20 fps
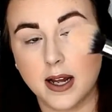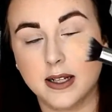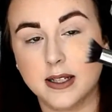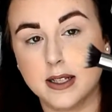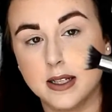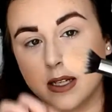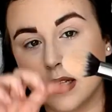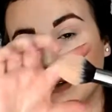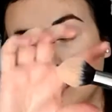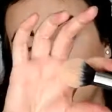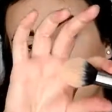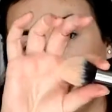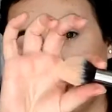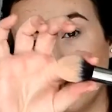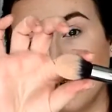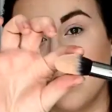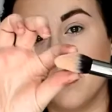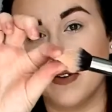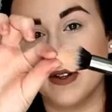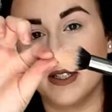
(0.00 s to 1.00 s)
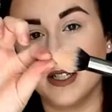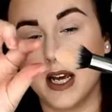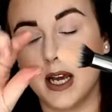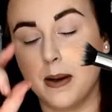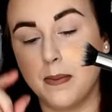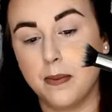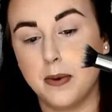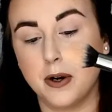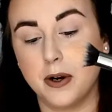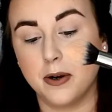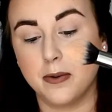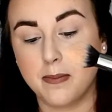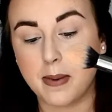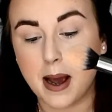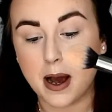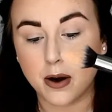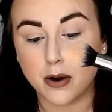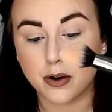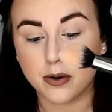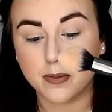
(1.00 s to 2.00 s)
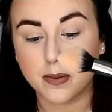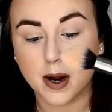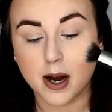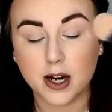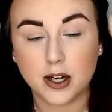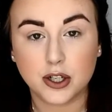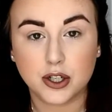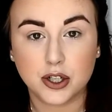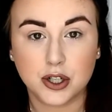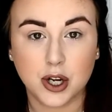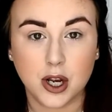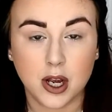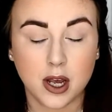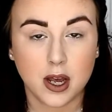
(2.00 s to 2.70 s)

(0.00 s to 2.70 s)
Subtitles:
It's a little bit more of a tapered powder brush.